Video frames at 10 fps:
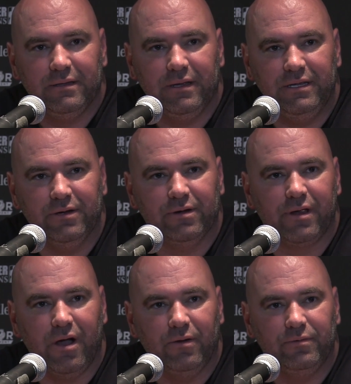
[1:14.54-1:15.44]
a year
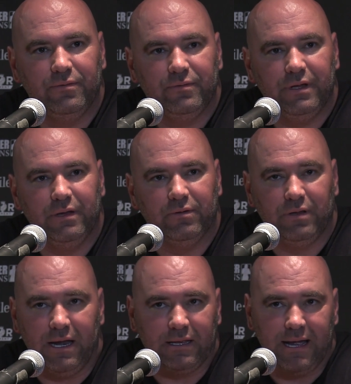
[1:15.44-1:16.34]
ago, and there were a
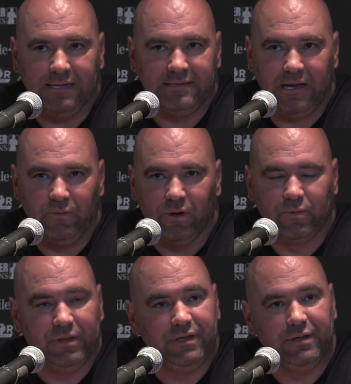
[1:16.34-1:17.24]
lot of guys that I
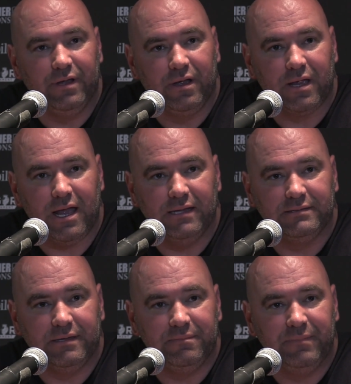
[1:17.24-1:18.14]
work with and the young guys
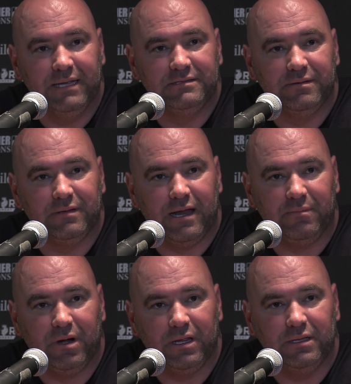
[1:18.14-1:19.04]
that made a lot of
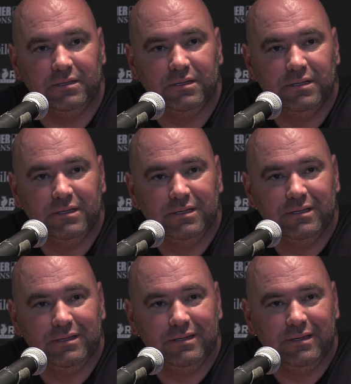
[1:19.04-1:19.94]
money, and
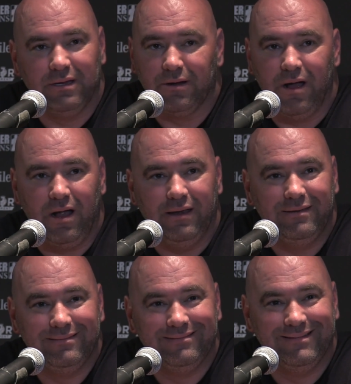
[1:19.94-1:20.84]
they're
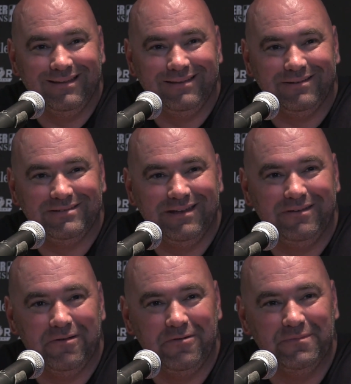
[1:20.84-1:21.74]
gone. they're
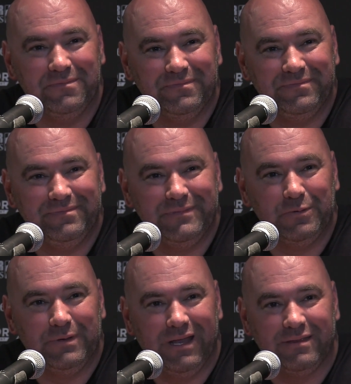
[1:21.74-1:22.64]
sitting home
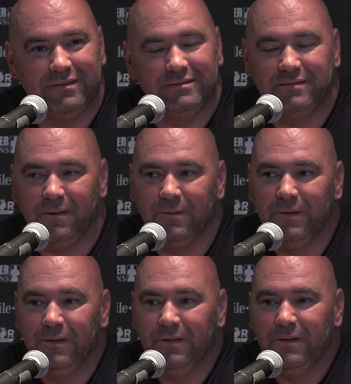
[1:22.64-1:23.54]
doing nothing. So.
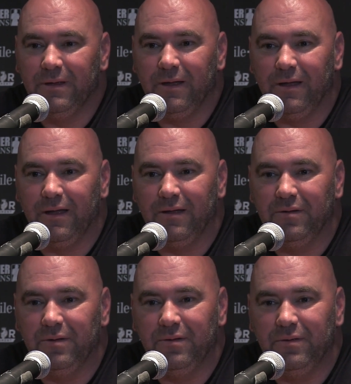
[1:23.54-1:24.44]

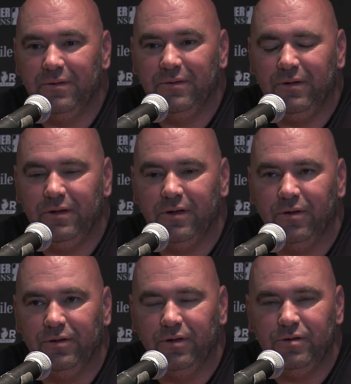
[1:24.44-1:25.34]
Uh, you know,
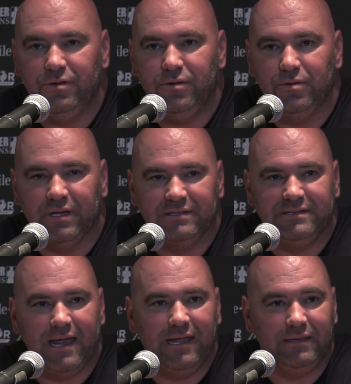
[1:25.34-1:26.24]
you, you can
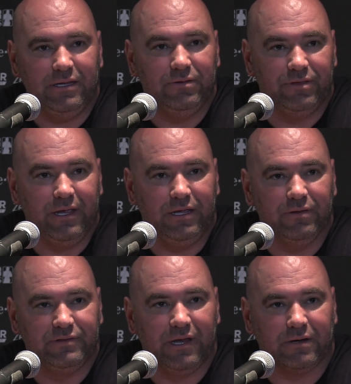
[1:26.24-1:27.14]
say that you think
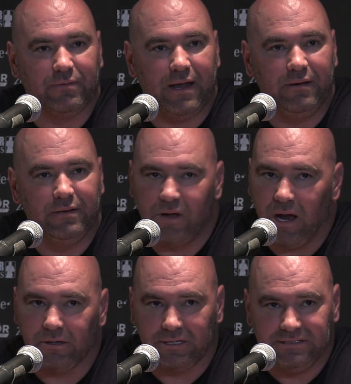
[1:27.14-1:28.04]
you'll stick around.
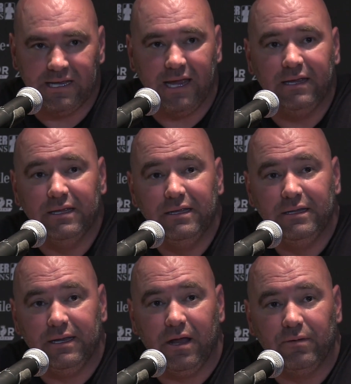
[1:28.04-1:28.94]
Connor can say,
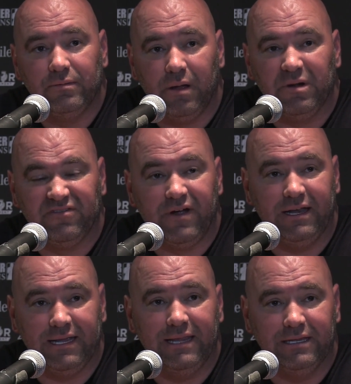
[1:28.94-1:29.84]
you know, I'm going to fight
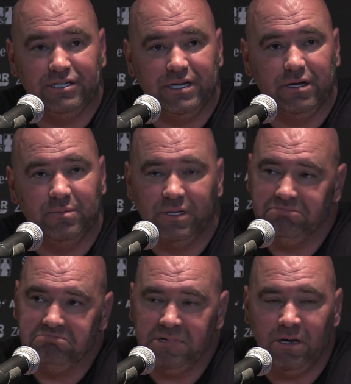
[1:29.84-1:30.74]
again this year,
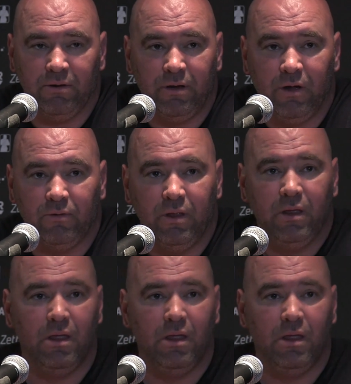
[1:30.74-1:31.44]
but you don't know.